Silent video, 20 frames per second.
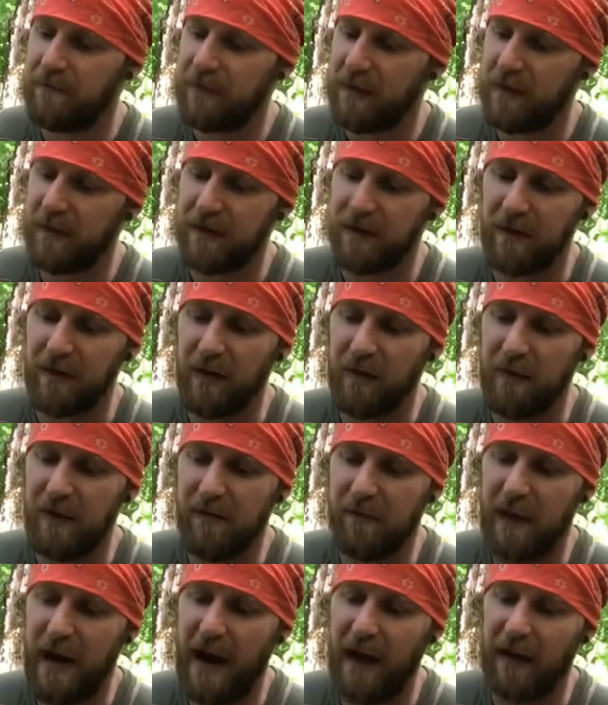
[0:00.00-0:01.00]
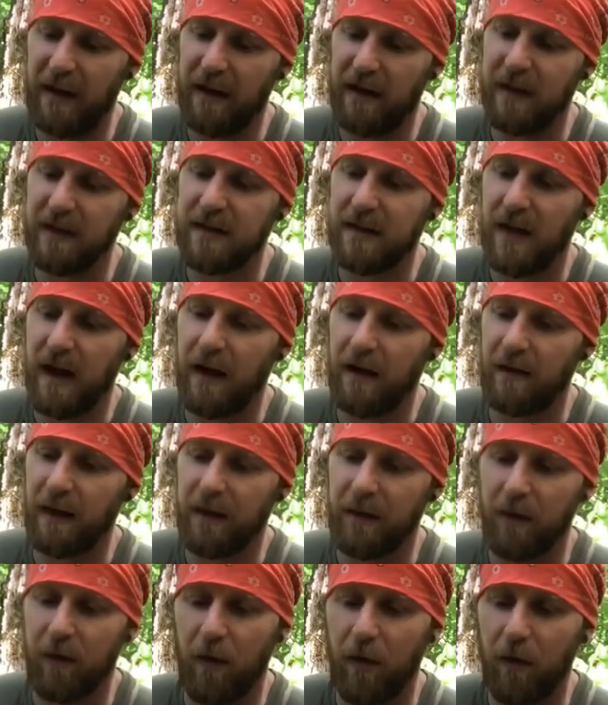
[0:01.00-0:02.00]
just a little bit of padding, and it's got like
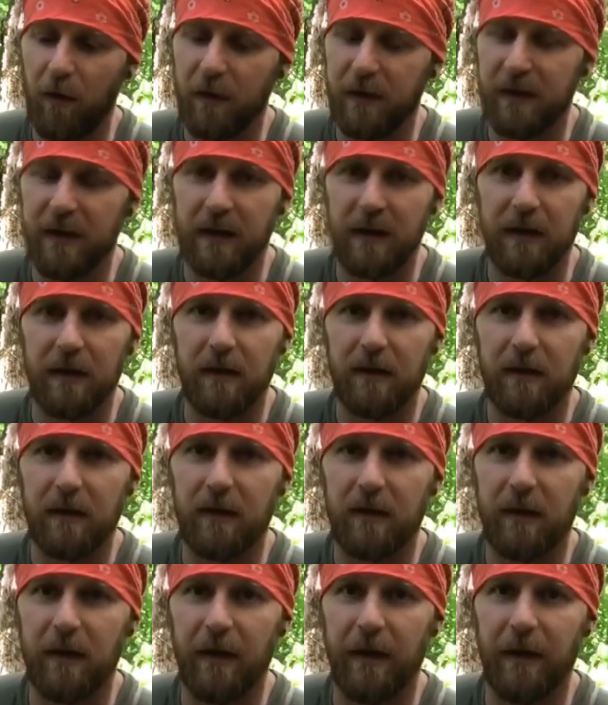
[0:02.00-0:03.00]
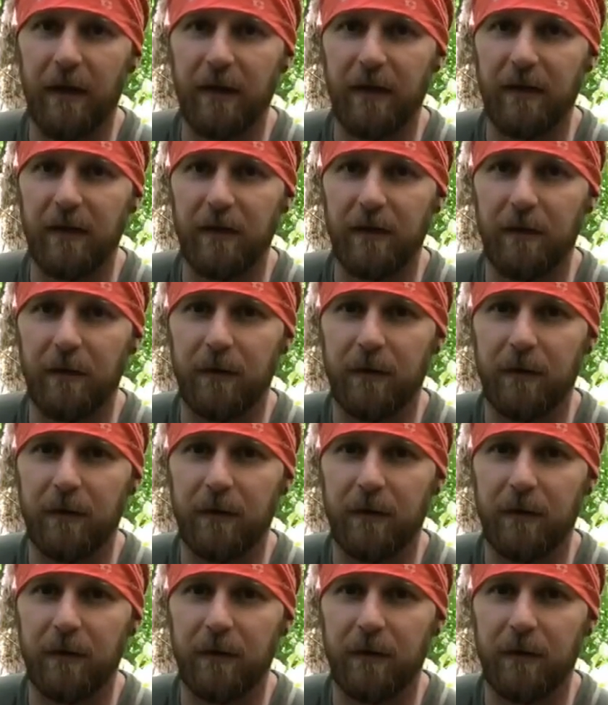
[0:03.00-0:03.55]
little holes in it in there too.